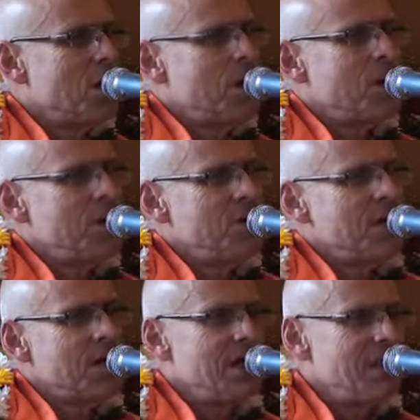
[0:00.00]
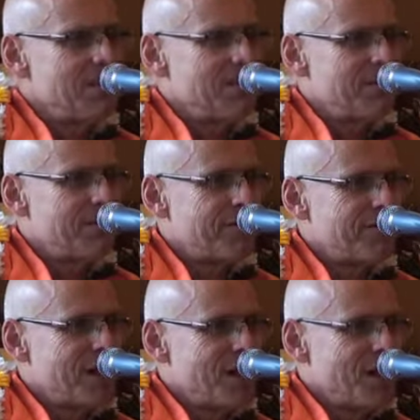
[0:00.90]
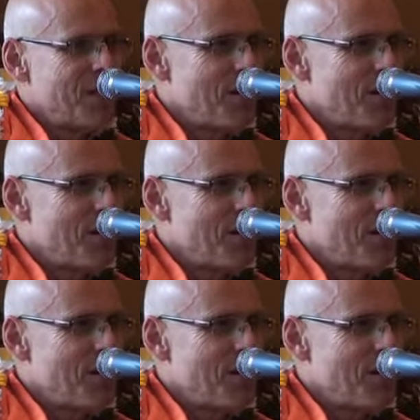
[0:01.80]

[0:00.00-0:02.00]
Uh, and we can live a